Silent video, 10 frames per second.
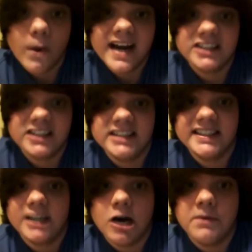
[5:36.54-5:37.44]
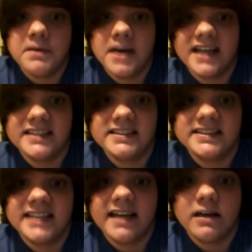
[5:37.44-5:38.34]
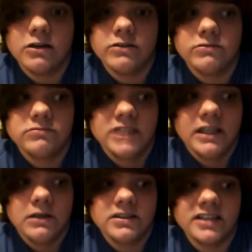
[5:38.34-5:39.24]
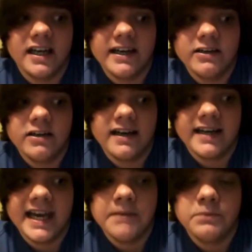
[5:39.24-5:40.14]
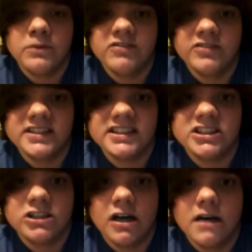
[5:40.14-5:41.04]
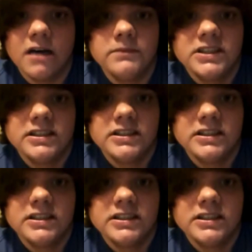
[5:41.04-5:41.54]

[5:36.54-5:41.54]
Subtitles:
One actually did call me back and said, oh, sorry, you're not capable for this job.